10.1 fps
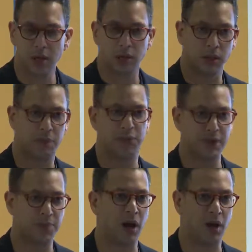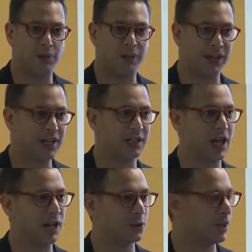So the big but is,
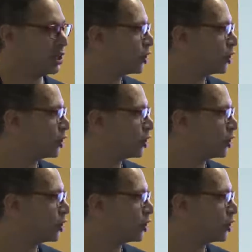how do we